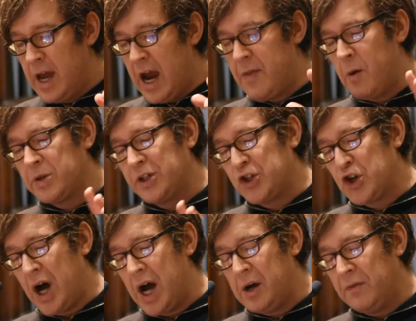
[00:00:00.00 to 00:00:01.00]
And there was a
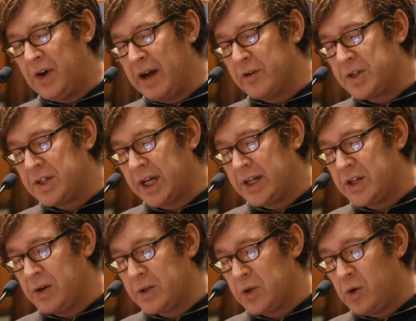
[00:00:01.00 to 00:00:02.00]
child, 5 or
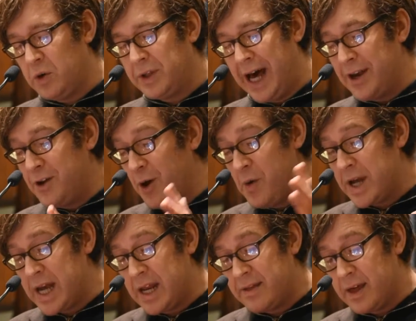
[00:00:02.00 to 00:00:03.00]
6 years old, not
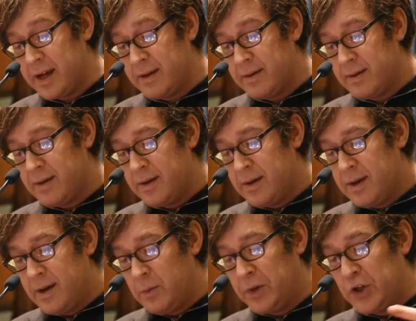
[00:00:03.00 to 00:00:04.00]
knowing anything,
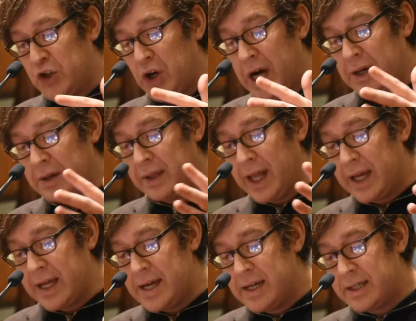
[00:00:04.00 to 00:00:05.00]
with
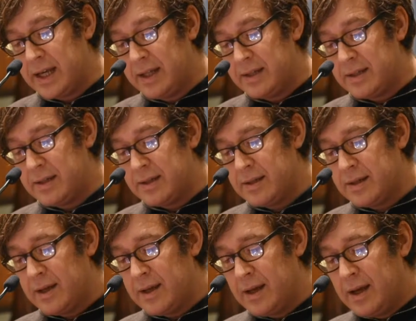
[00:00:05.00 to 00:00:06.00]
childlike innocence,
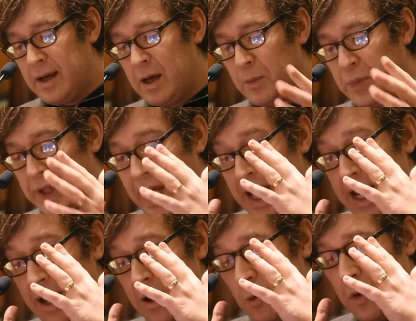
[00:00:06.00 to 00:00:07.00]

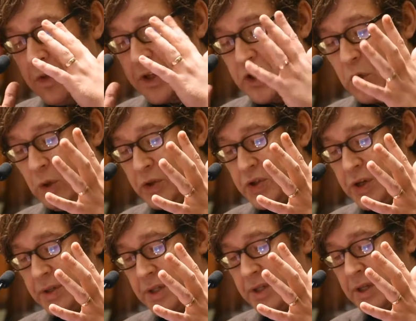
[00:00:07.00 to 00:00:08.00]
playing with the
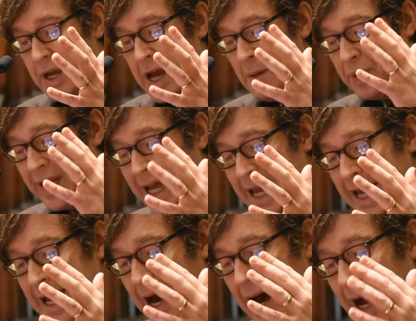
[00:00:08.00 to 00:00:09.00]
soldiers,
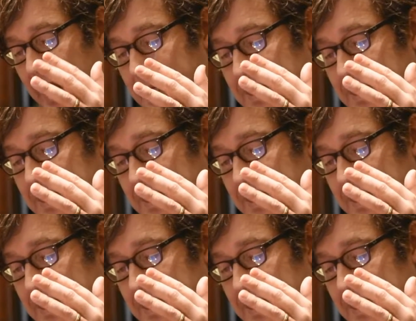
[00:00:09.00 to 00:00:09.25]
playing hide